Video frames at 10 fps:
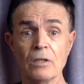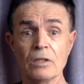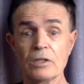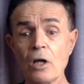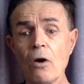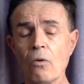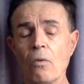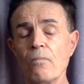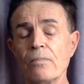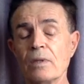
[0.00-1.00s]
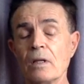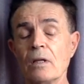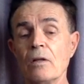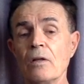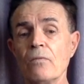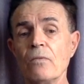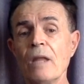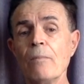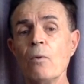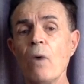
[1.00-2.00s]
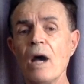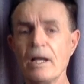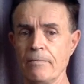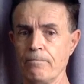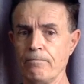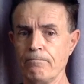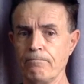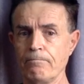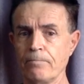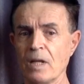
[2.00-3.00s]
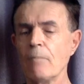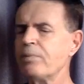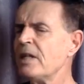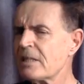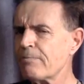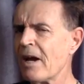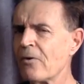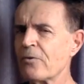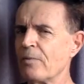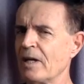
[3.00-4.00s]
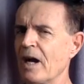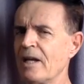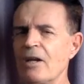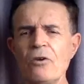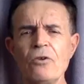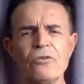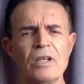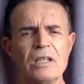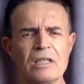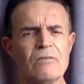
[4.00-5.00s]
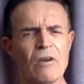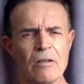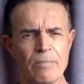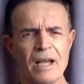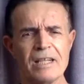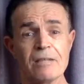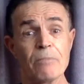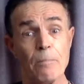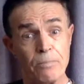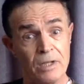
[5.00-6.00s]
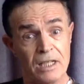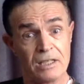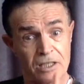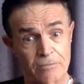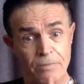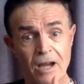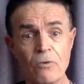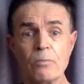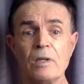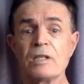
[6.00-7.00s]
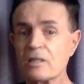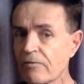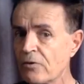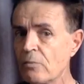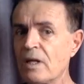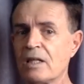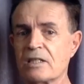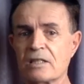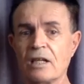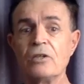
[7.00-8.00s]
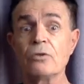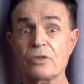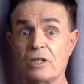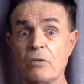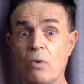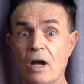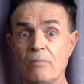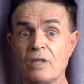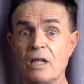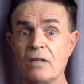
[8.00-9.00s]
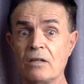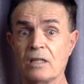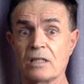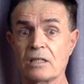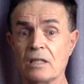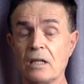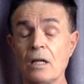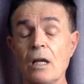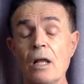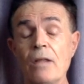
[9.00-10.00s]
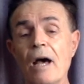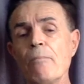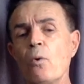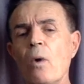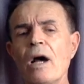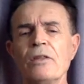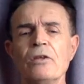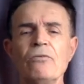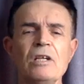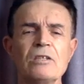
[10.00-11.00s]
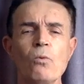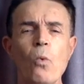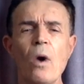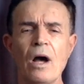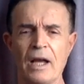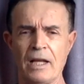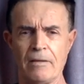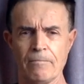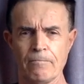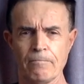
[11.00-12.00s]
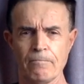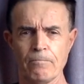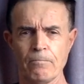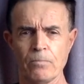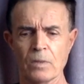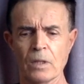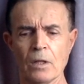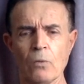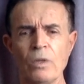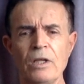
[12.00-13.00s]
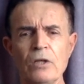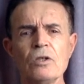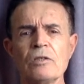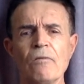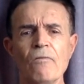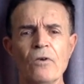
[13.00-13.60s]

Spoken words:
So, number 1, and please bear with me. I know you think this is very basic, but please just bear with me just a few minutes and you'll see why I'm telling you this. Number 1, the reason why we use